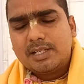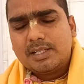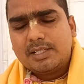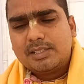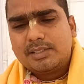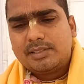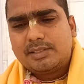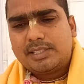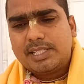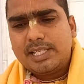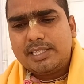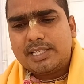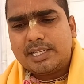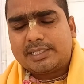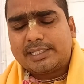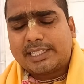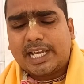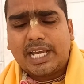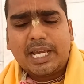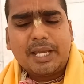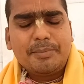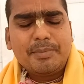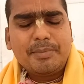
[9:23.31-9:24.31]
See, the
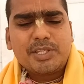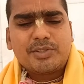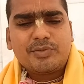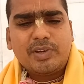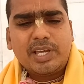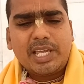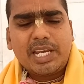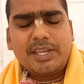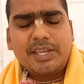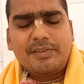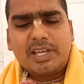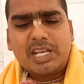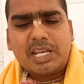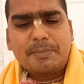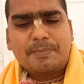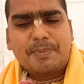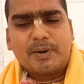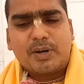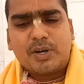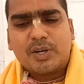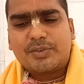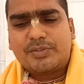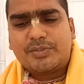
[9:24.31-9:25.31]
time is very, very
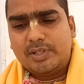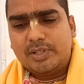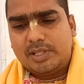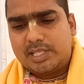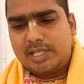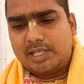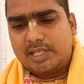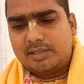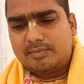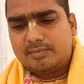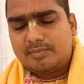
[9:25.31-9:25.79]
powerful thing.